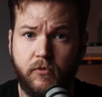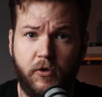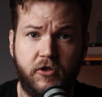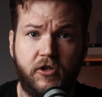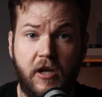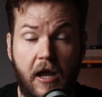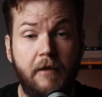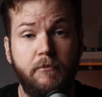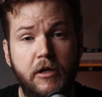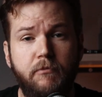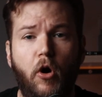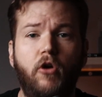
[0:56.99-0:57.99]
which can
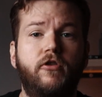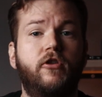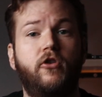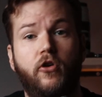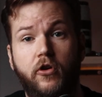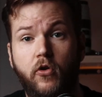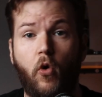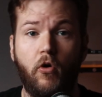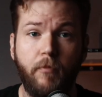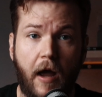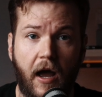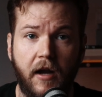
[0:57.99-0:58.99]
be both good or
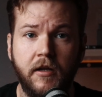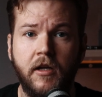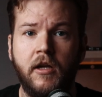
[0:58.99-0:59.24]
bad.